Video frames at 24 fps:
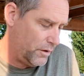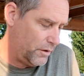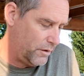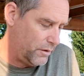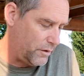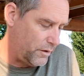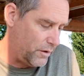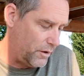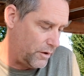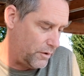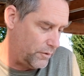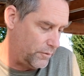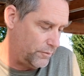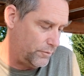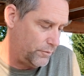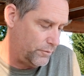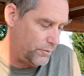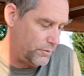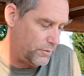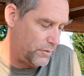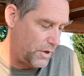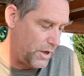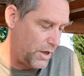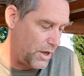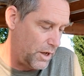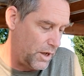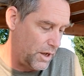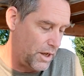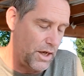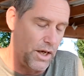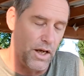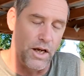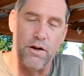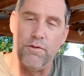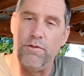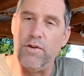So
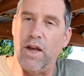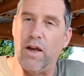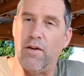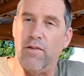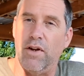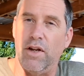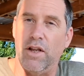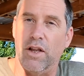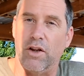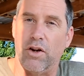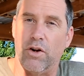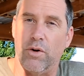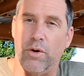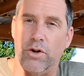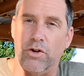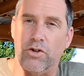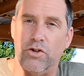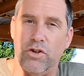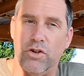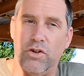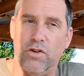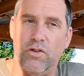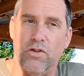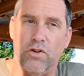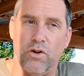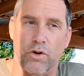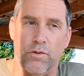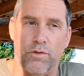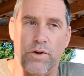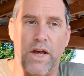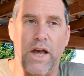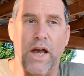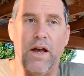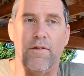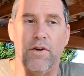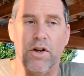again, if you have any other questions, or if
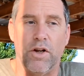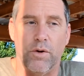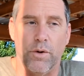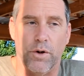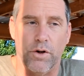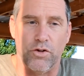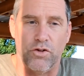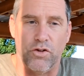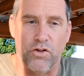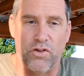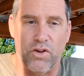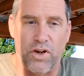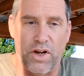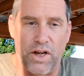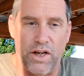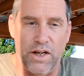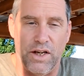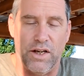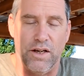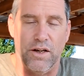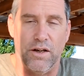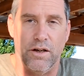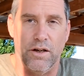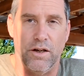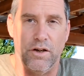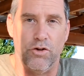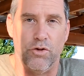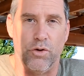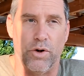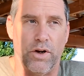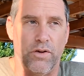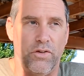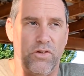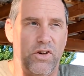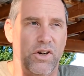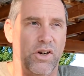you have any questions that I didn't
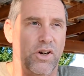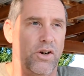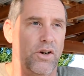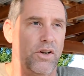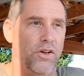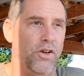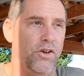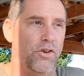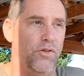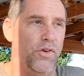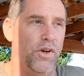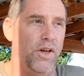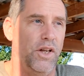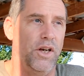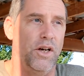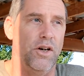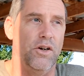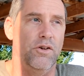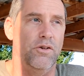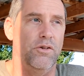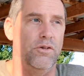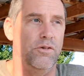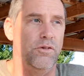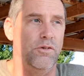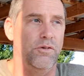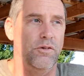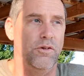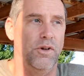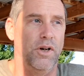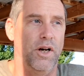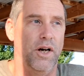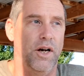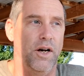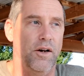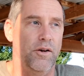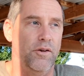address here in this video,
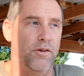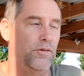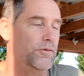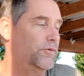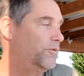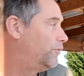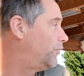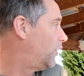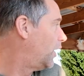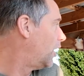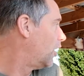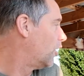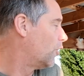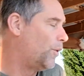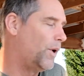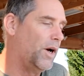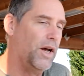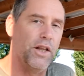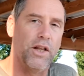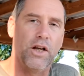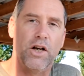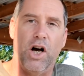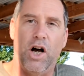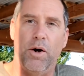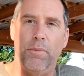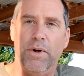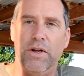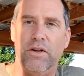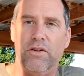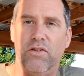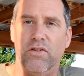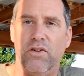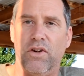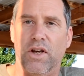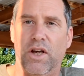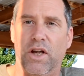fire away in the
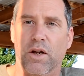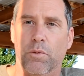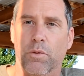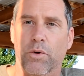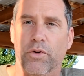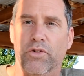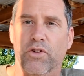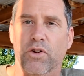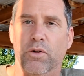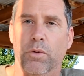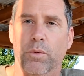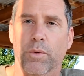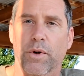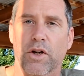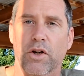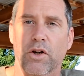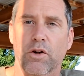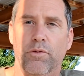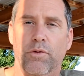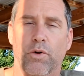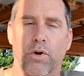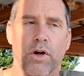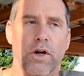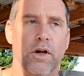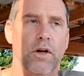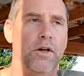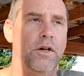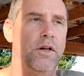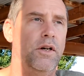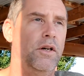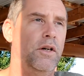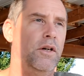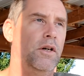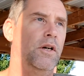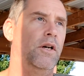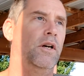comments and we'll see what we can do for you.
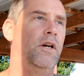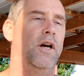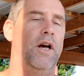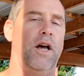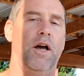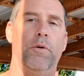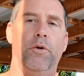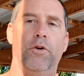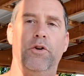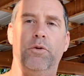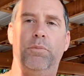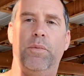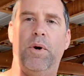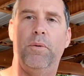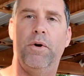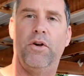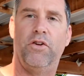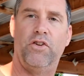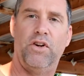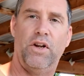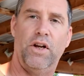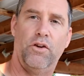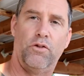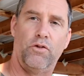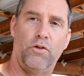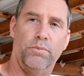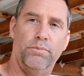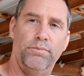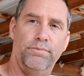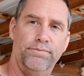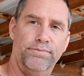I will do my best to answer